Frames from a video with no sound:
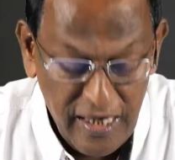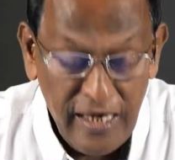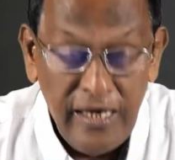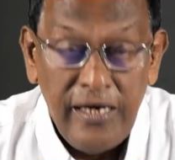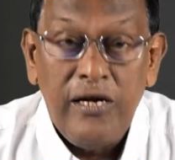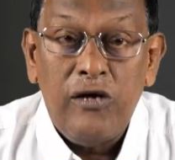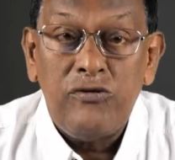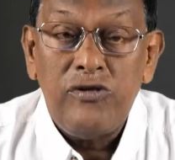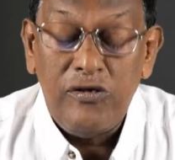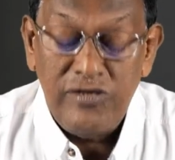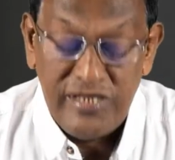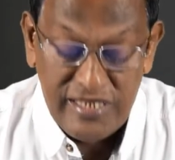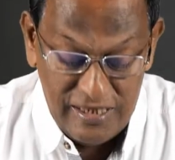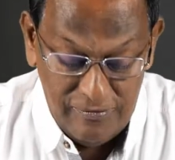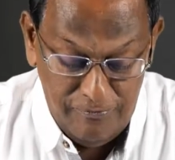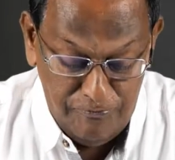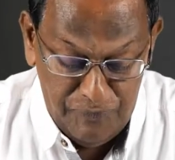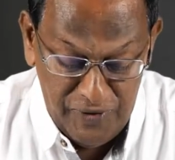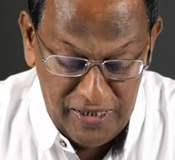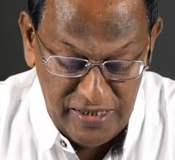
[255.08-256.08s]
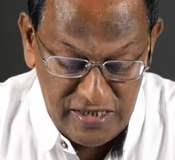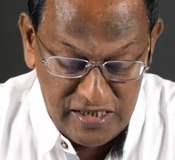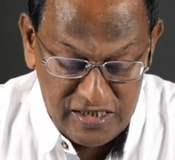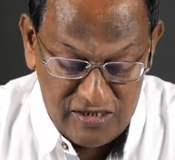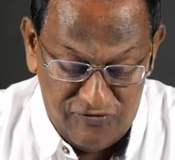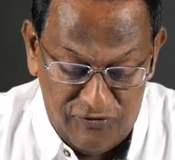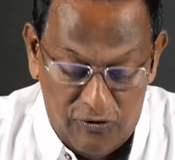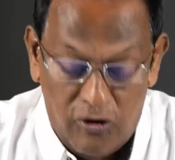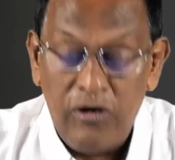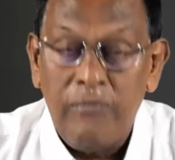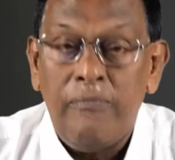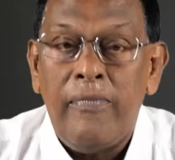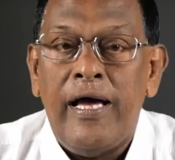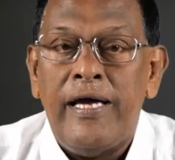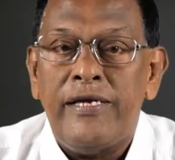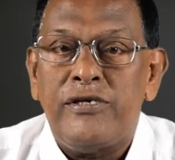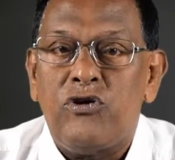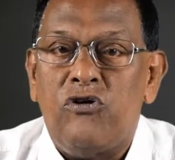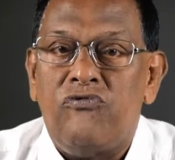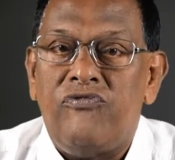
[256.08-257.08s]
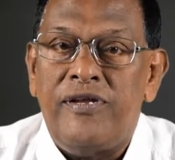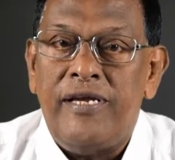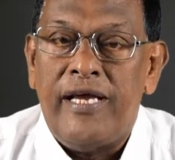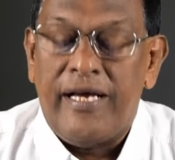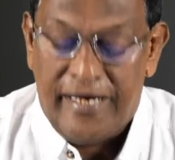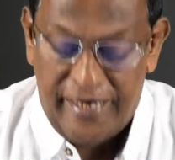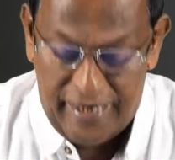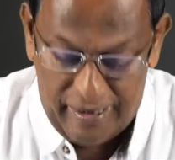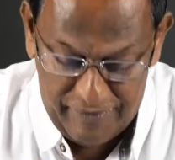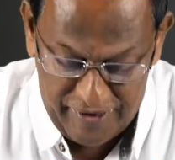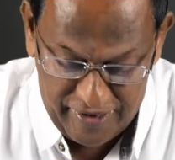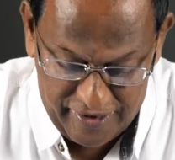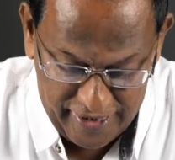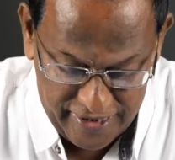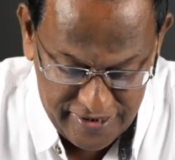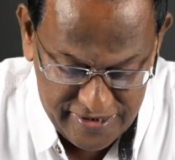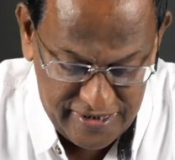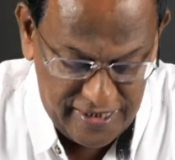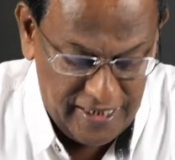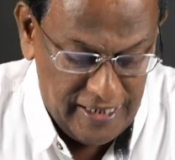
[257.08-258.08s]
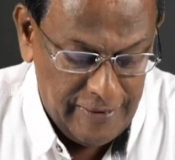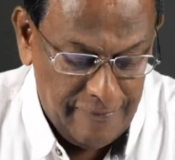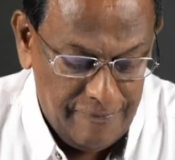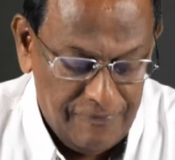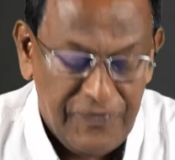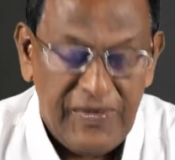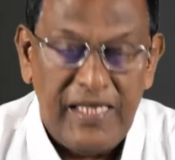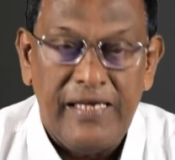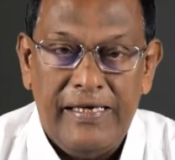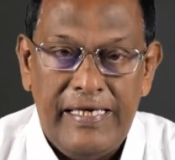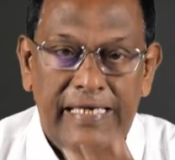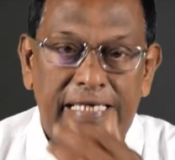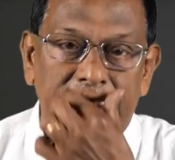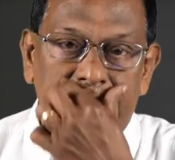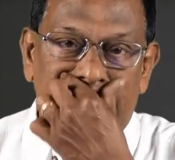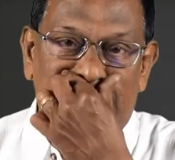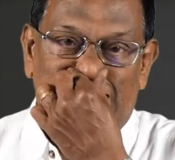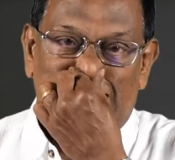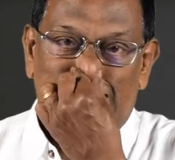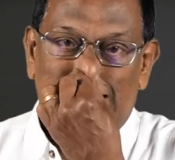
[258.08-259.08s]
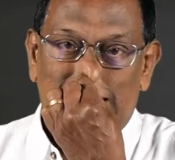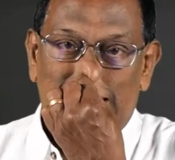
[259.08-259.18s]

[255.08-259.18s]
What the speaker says: Now, the simplest format of an academic essay is